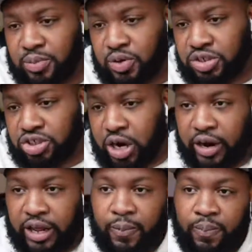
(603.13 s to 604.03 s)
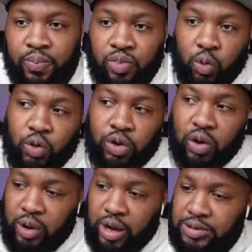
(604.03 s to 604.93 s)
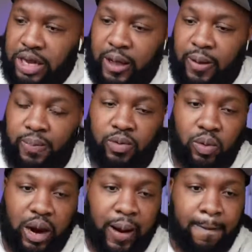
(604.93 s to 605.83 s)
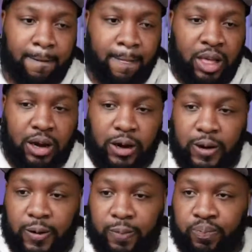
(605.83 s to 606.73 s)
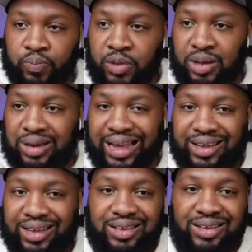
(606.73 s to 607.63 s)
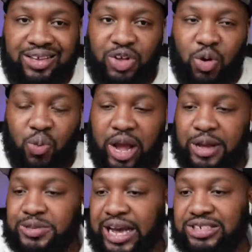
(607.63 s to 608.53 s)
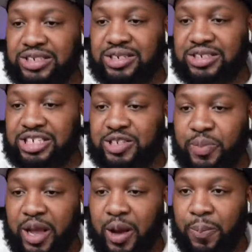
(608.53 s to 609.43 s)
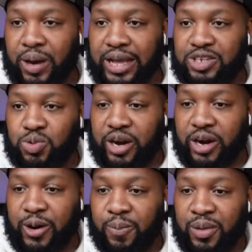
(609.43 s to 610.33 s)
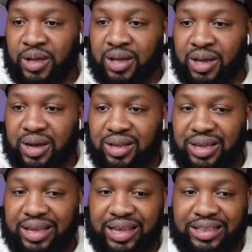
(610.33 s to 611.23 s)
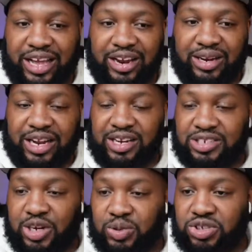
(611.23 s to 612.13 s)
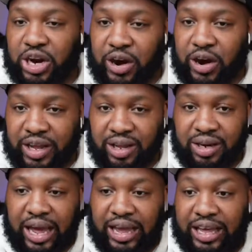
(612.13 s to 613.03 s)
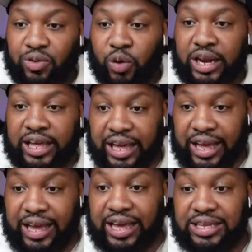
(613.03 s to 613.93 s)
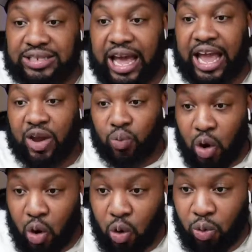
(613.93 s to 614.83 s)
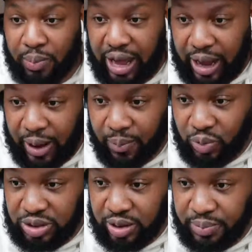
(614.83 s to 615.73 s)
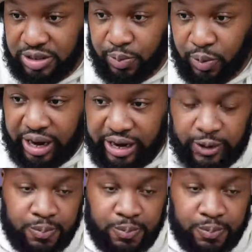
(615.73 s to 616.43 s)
journey through your website, right? Like your website shouldn't just be a place where there's no journey. Like it really is a roadmap. What's up, Miss Brandy?